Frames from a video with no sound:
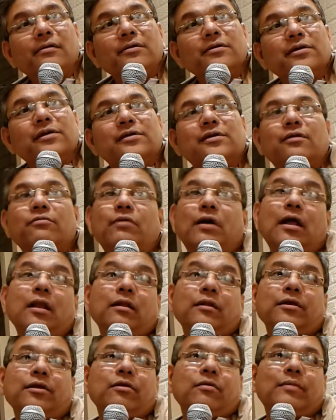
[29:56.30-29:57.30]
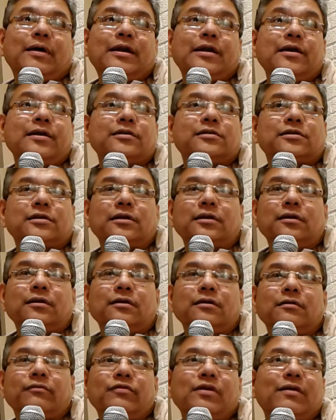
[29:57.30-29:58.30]
So I said, well, my dear sir,
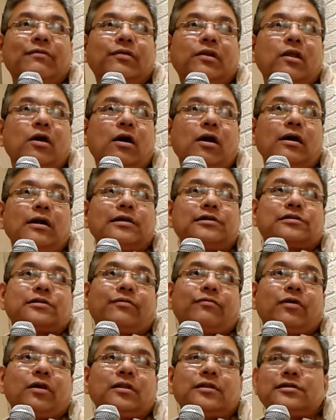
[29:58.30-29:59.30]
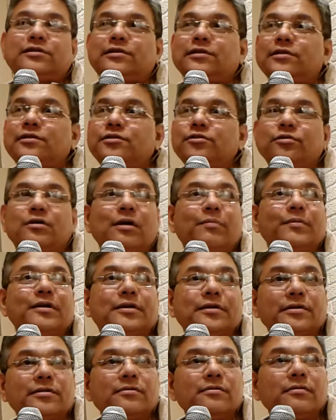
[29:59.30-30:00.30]
we have a long list of all the sins you
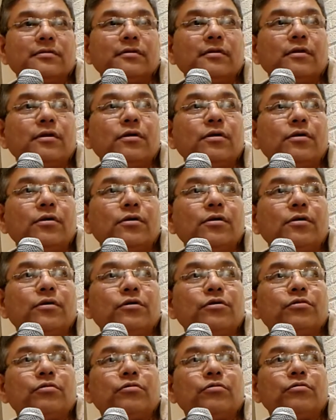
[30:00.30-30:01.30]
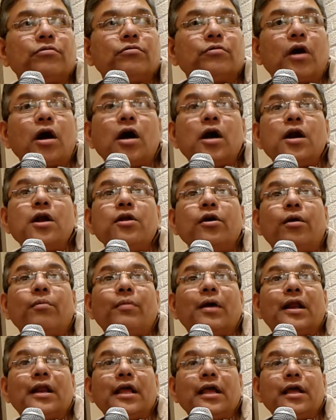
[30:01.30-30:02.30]
committed. You earned your
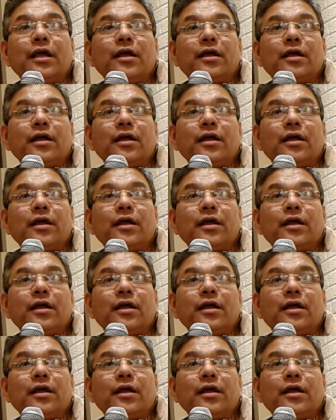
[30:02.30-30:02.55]
money